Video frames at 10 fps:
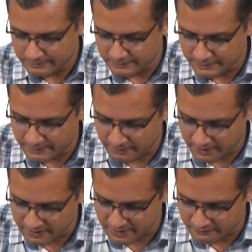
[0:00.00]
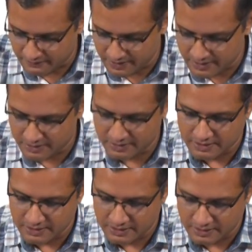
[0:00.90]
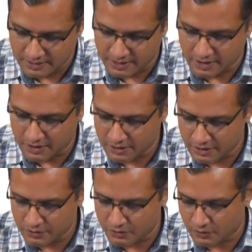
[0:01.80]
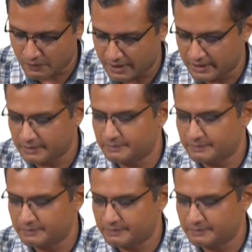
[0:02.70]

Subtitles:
the partition function and you square it.